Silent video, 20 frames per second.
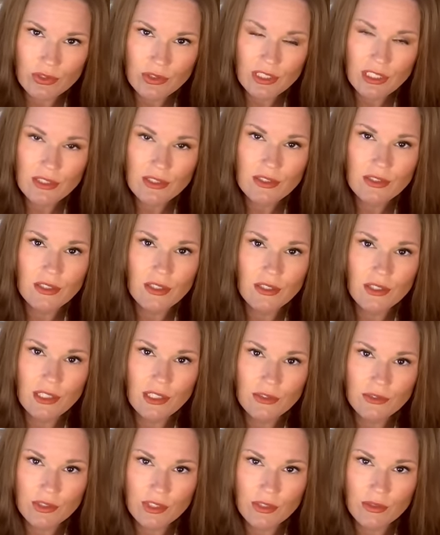That's not
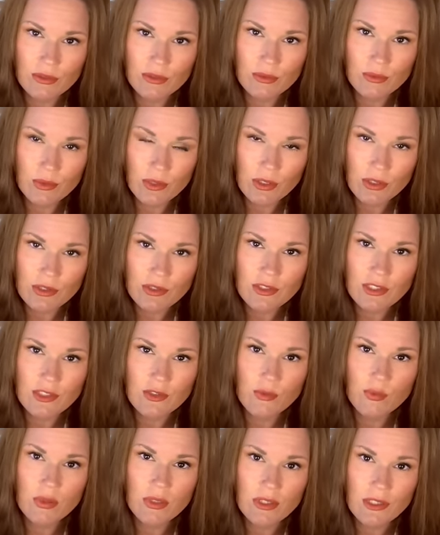how tarot works. That's
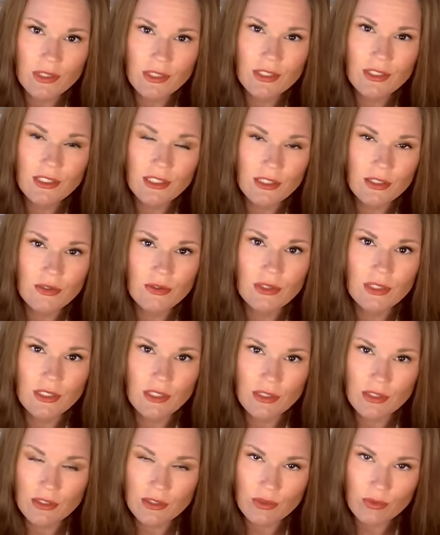pride and ego
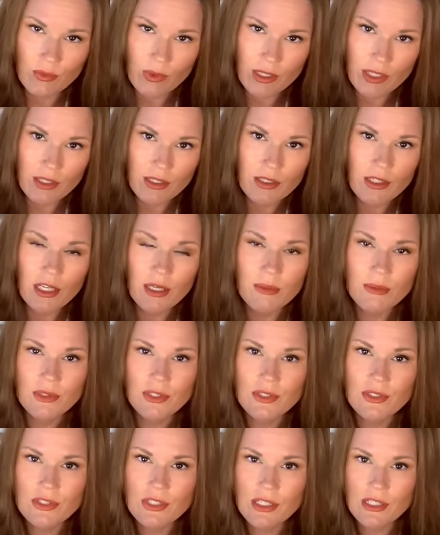getting in the way. I'm
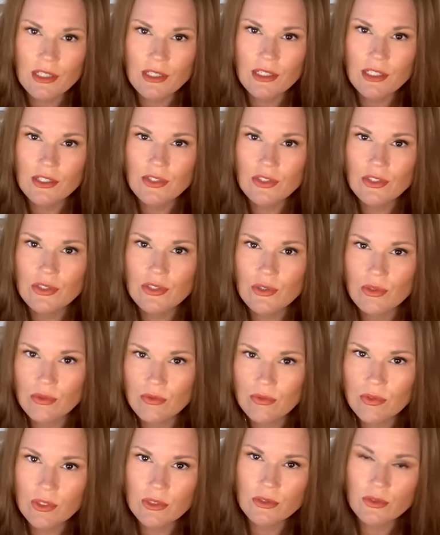not saying it's your
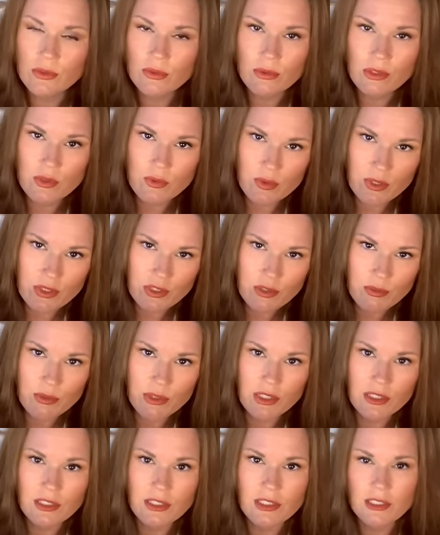fault or
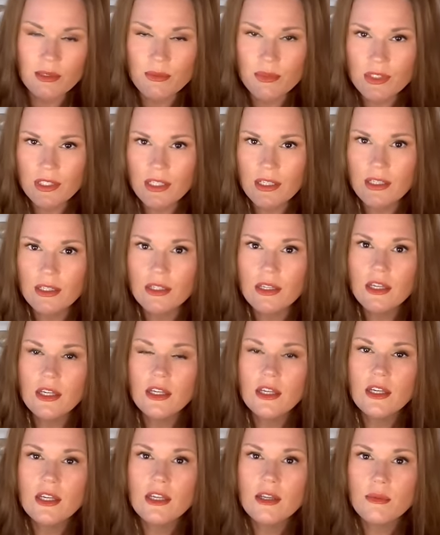responsibility. I'm saying
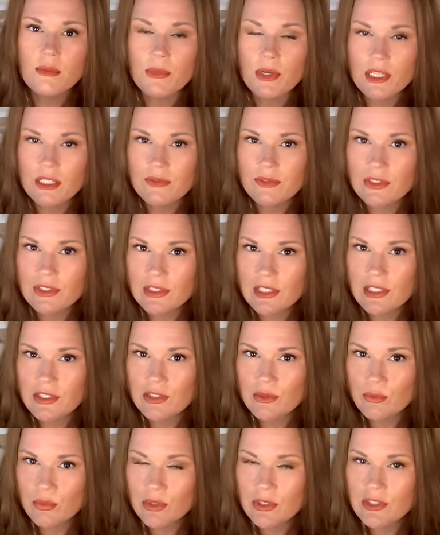
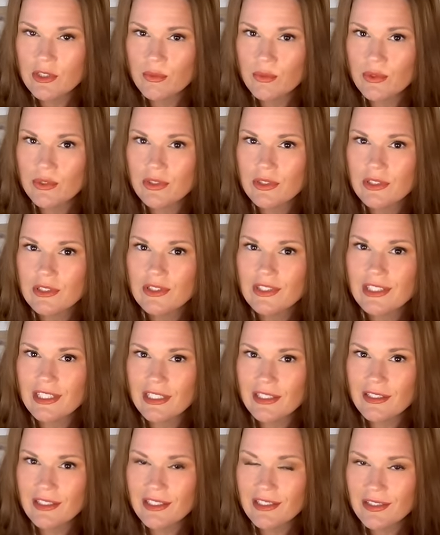manifestation principles
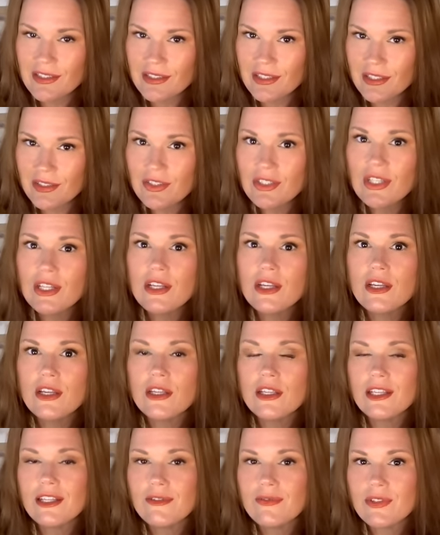stand as such.
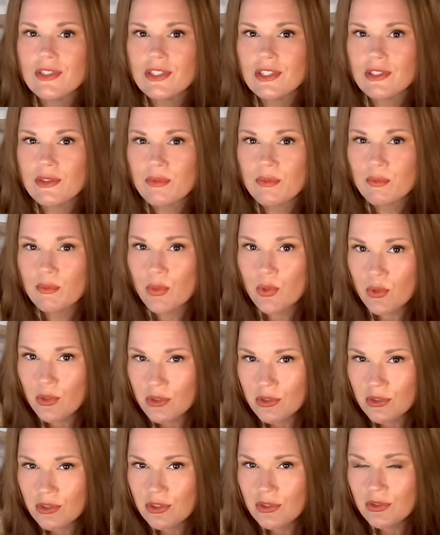If it's
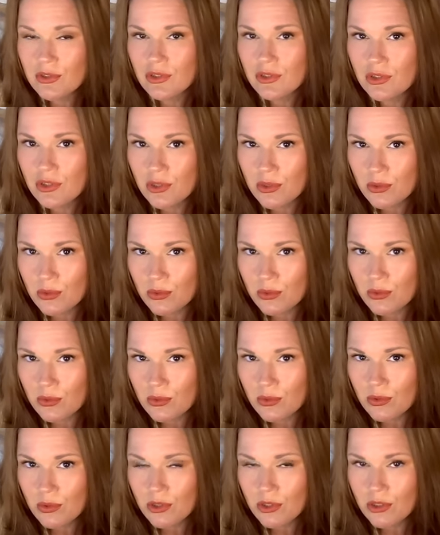important to you,
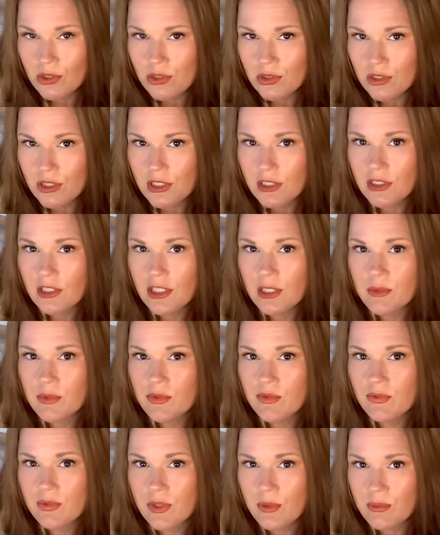then it comes
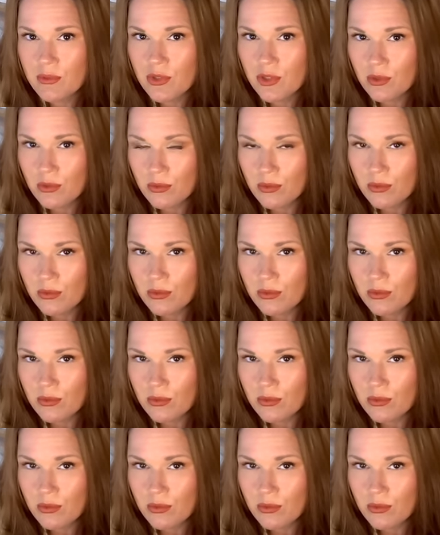from you.